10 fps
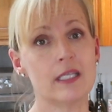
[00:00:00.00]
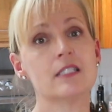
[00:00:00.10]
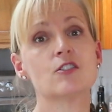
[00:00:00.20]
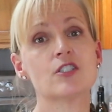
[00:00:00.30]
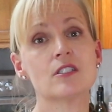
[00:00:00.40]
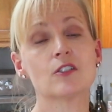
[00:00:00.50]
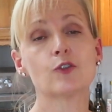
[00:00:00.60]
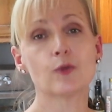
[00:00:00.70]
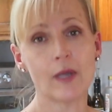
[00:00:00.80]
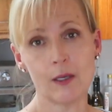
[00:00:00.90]
is just a
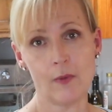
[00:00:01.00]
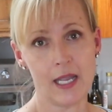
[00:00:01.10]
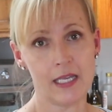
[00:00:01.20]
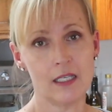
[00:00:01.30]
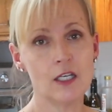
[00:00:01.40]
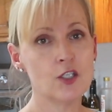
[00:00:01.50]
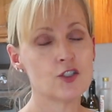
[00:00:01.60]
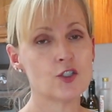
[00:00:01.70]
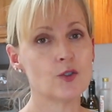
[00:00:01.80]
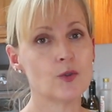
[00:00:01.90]
great way
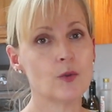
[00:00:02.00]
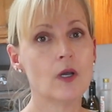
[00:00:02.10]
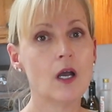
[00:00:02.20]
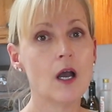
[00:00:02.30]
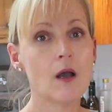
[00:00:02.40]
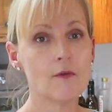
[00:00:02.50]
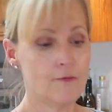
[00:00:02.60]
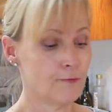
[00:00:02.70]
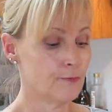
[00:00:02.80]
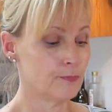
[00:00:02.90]
to
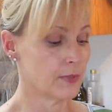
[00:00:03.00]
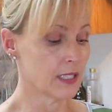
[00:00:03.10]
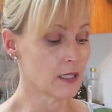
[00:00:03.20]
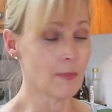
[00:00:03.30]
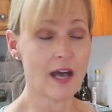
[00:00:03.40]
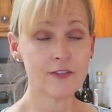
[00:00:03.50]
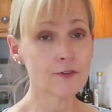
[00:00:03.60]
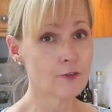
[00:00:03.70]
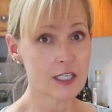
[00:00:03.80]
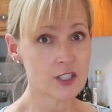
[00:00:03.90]
get them at their
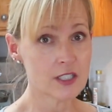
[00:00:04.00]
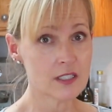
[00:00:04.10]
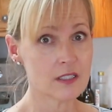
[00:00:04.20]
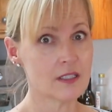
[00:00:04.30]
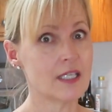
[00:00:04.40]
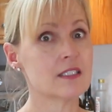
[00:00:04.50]
freshest.